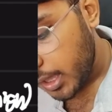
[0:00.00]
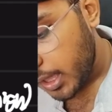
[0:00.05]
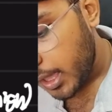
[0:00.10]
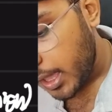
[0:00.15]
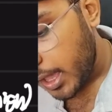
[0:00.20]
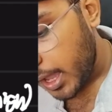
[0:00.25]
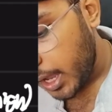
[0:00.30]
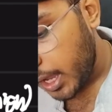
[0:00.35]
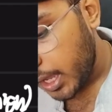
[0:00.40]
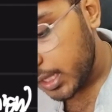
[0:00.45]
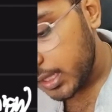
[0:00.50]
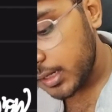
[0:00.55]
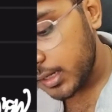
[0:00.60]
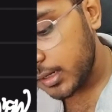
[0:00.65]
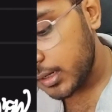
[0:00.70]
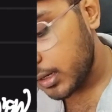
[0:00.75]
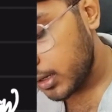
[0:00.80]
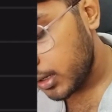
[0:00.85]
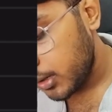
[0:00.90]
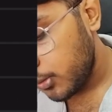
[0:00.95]
And
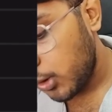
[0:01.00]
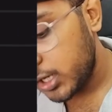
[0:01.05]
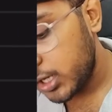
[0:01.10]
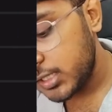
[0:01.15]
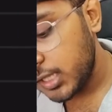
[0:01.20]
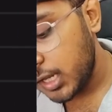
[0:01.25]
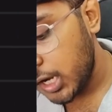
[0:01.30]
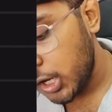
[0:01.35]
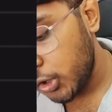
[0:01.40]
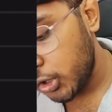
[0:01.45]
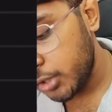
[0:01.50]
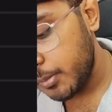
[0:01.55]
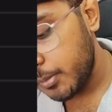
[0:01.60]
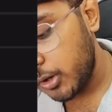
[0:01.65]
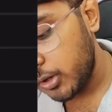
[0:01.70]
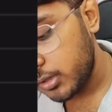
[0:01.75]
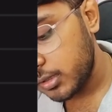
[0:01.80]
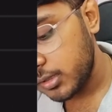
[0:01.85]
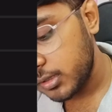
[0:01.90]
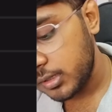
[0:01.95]
what is the lower
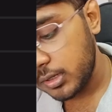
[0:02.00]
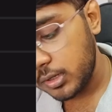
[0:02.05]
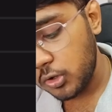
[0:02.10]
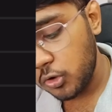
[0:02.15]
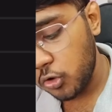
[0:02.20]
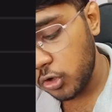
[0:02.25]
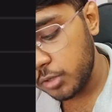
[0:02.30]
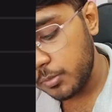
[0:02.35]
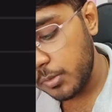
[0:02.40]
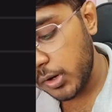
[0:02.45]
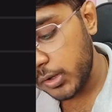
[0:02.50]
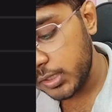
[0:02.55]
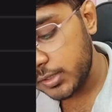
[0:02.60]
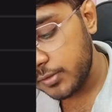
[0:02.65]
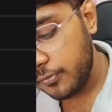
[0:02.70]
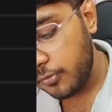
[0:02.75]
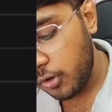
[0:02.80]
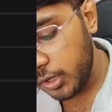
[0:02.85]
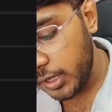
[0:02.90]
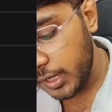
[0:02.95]
bound? Lower bound is
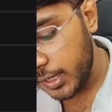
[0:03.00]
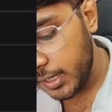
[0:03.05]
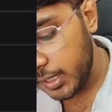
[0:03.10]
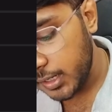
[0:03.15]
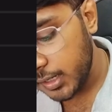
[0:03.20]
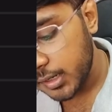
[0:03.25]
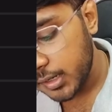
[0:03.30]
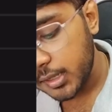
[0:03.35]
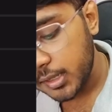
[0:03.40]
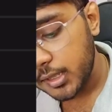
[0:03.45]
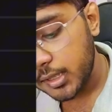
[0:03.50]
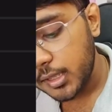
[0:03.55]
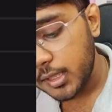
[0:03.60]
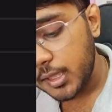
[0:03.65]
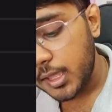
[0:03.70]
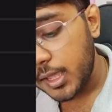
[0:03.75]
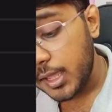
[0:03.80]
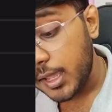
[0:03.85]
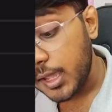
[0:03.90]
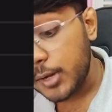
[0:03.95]
14.
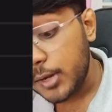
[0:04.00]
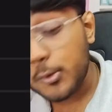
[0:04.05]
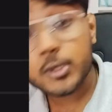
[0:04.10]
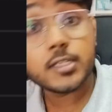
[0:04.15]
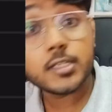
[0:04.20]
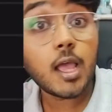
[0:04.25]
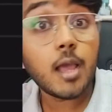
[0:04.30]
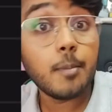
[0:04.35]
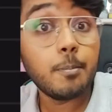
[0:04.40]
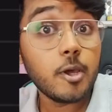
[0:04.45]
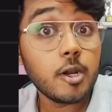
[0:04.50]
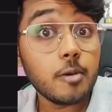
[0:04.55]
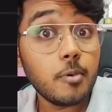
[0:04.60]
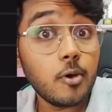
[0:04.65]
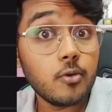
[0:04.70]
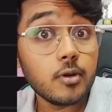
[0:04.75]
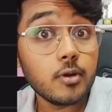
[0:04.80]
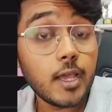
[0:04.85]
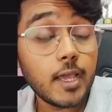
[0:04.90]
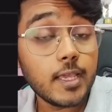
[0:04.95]
And what is the upper
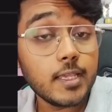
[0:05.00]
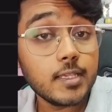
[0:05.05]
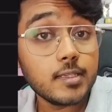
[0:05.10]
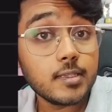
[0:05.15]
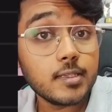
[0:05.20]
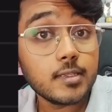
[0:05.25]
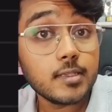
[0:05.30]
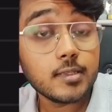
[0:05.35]
bound, guys?